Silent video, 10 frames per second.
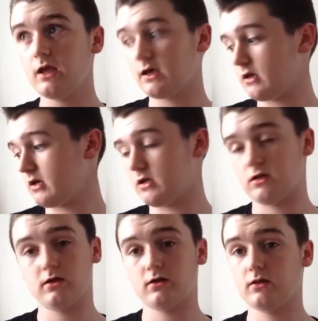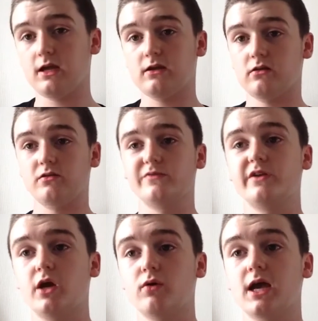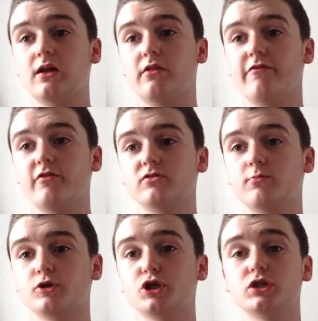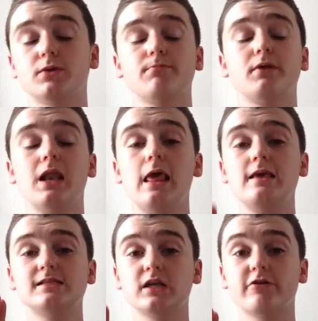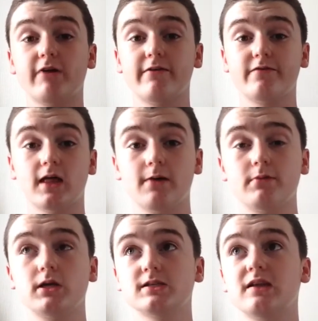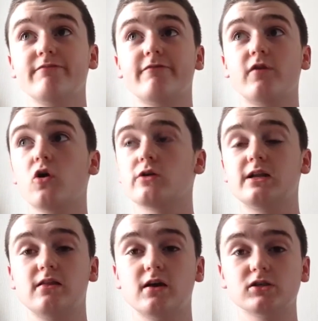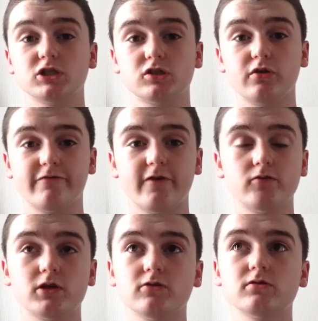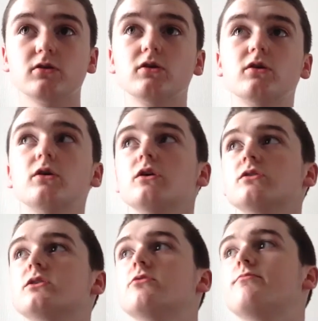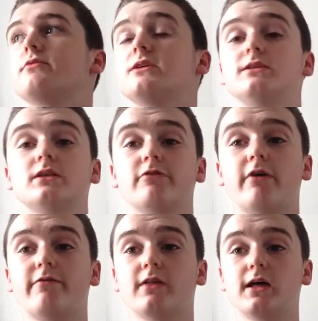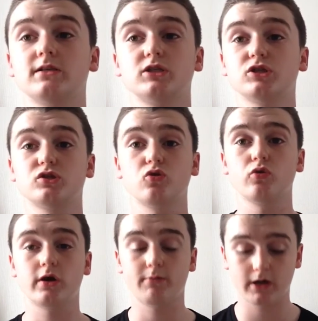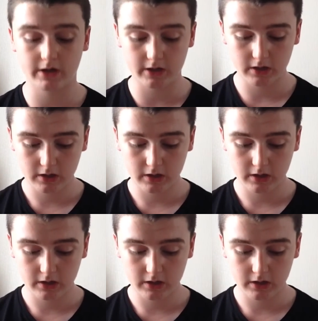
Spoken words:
at the end of this video again in a photo montage. Please stick around for that, because I didn't vlog anything, I just took photos. So please stick around for that. This is just talking about it.